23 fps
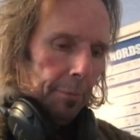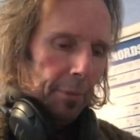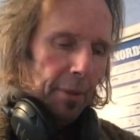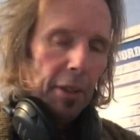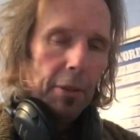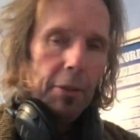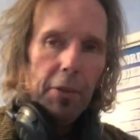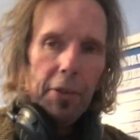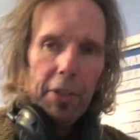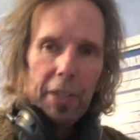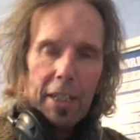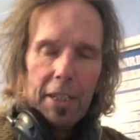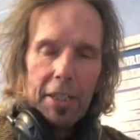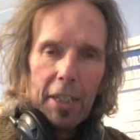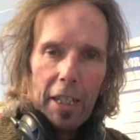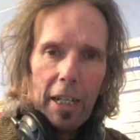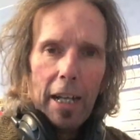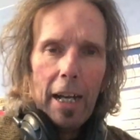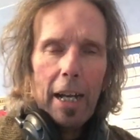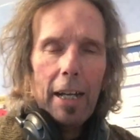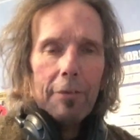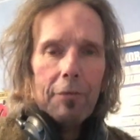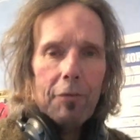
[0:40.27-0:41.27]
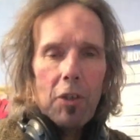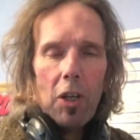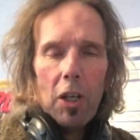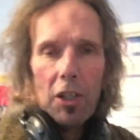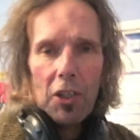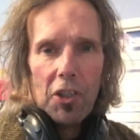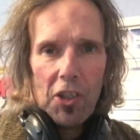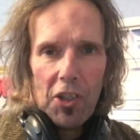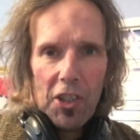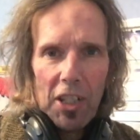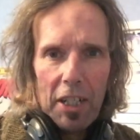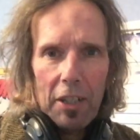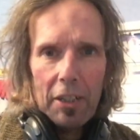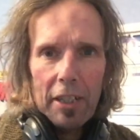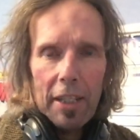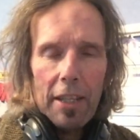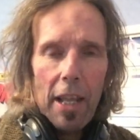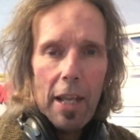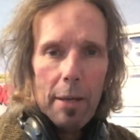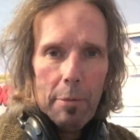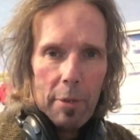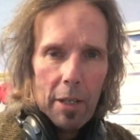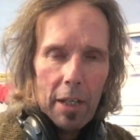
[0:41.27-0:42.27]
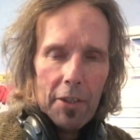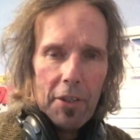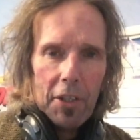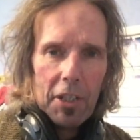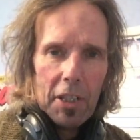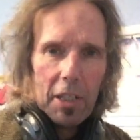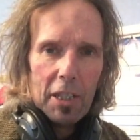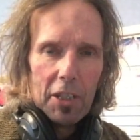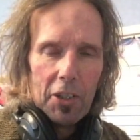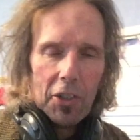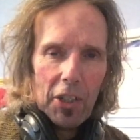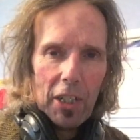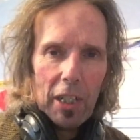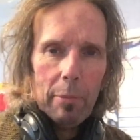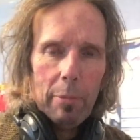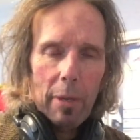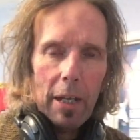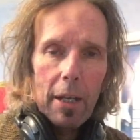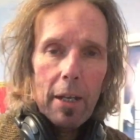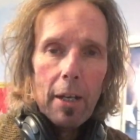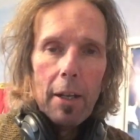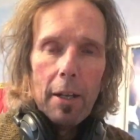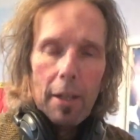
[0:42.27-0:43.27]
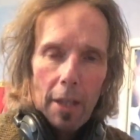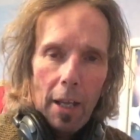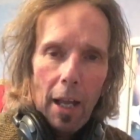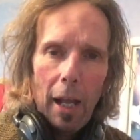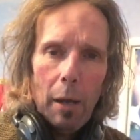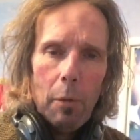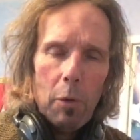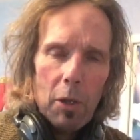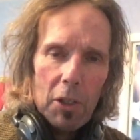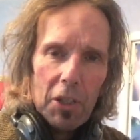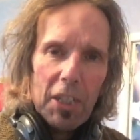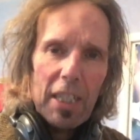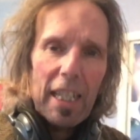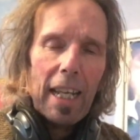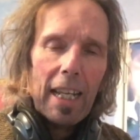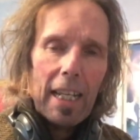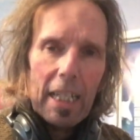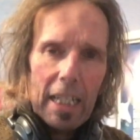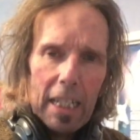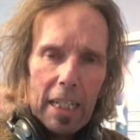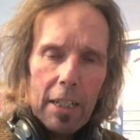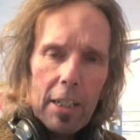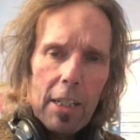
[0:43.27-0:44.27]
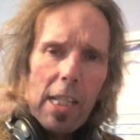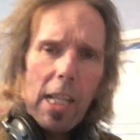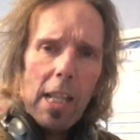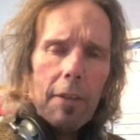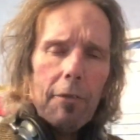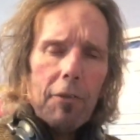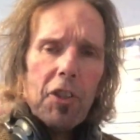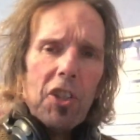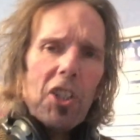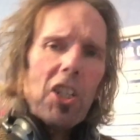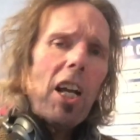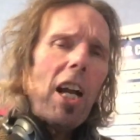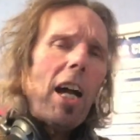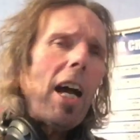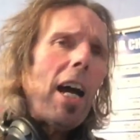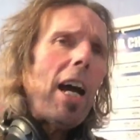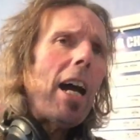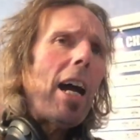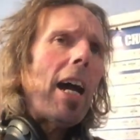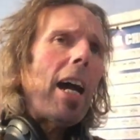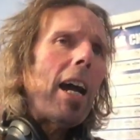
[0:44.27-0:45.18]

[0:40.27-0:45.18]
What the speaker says: The other thing is that I've got a sing on it. There we are, this is the sing of it. I was an alien love chart.